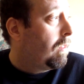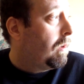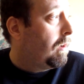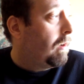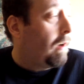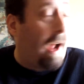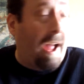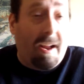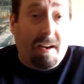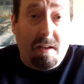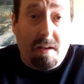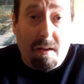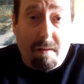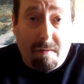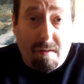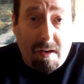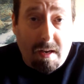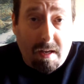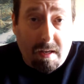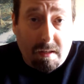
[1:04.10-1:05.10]
their
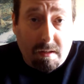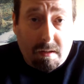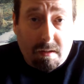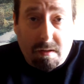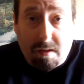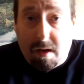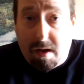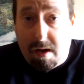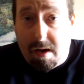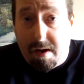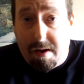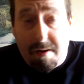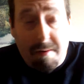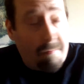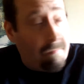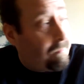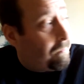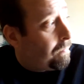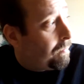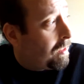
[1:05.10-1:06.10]
activities.
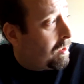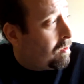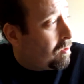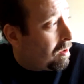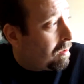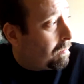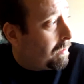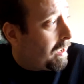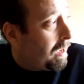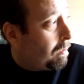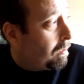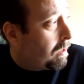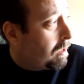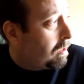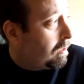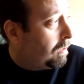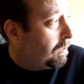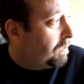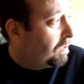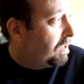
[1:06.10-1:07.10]
Normally I would
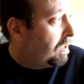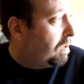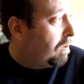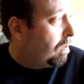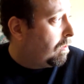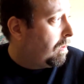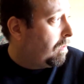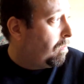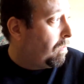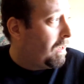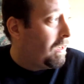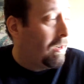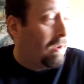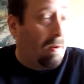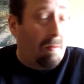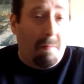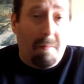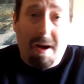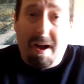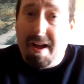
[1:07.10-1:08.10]
close the door and
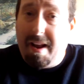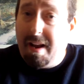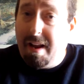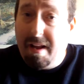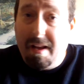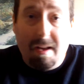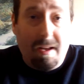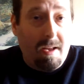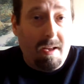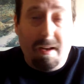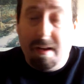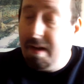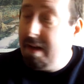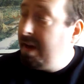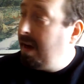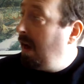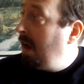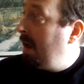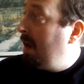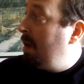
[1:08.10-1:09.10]
window, but
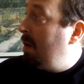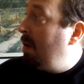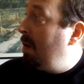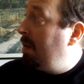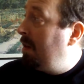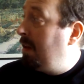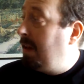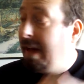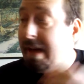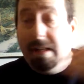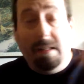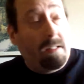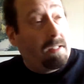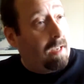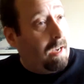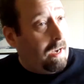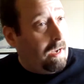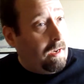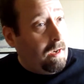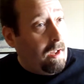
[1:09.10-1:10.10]
I got all the lights
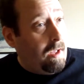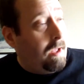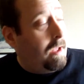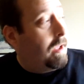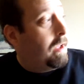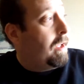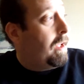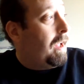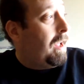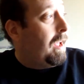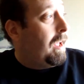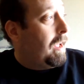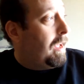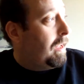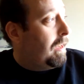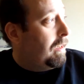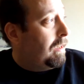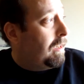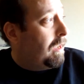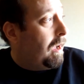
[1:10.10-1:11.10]
on,
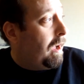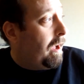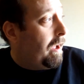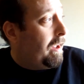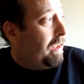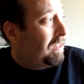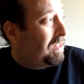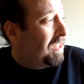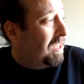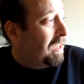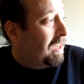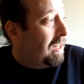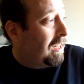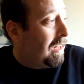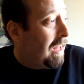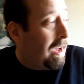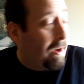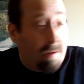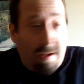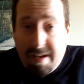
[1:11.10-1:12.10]
and it's a
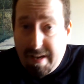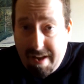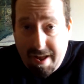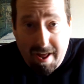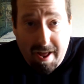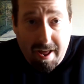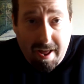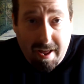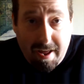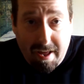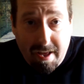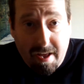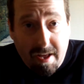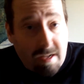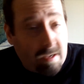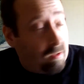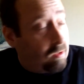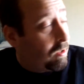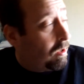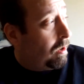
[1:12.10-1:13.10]
cloudy day,
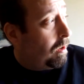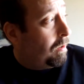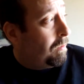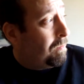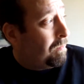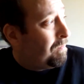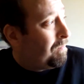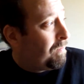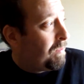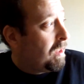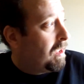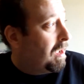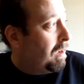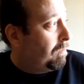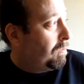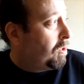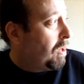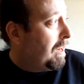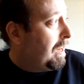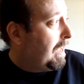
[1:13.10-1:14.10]
so
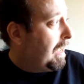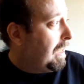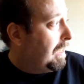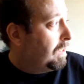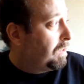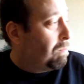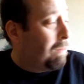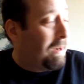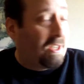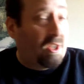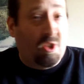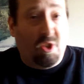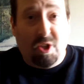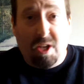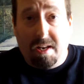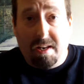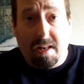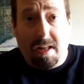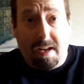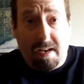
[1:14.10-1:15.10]
I'm trying to get as much
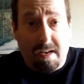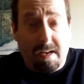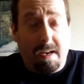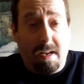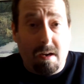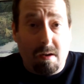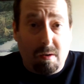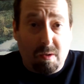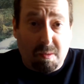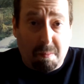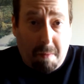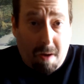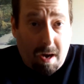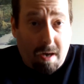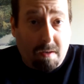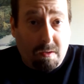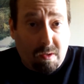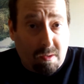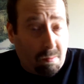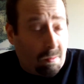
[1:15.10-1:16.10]
sunlight in here as
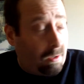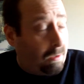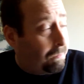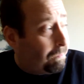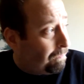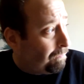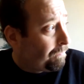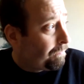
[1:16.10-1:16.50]
possible,